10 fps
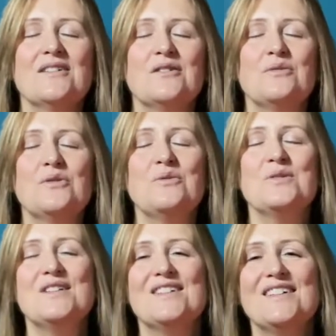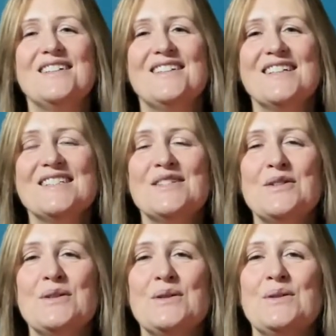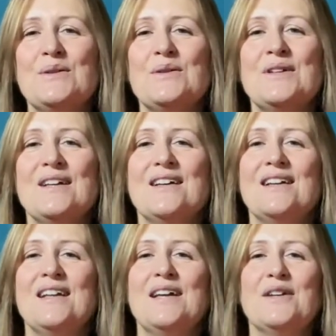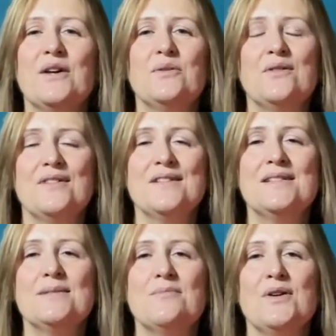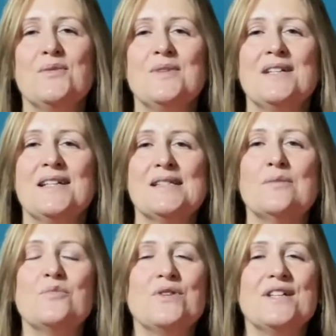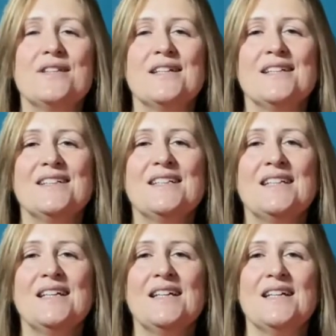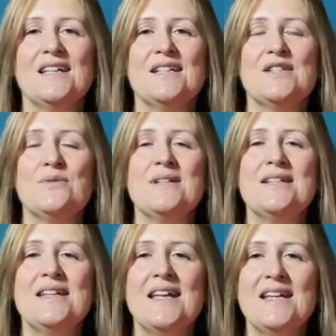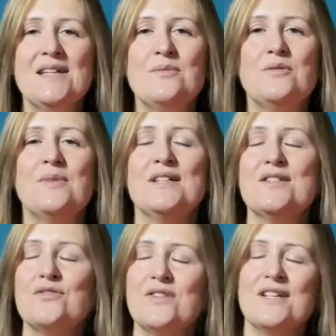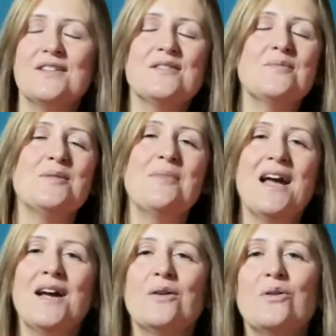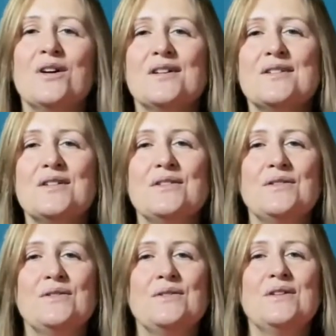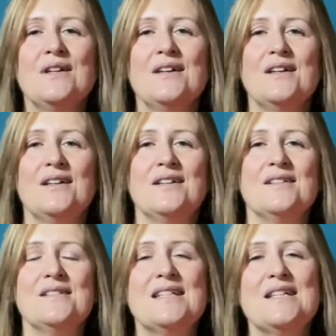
What would I like to let go of in this moment as I'm breathing to enable my strength, my power to just get